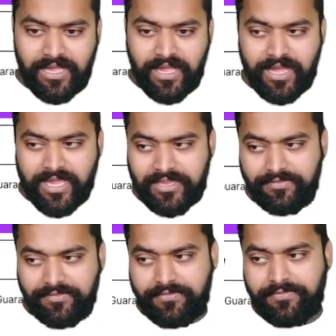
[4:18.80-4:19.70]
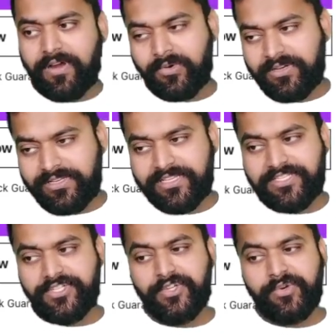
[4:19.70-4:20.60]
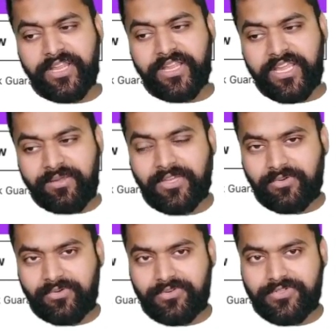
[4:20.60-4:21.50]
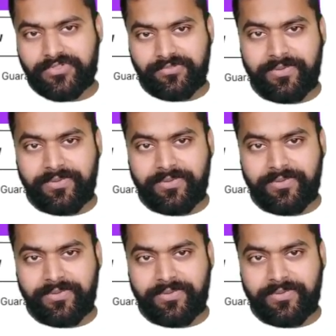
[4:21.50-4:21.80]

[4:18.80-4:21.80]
I found this Udemy course to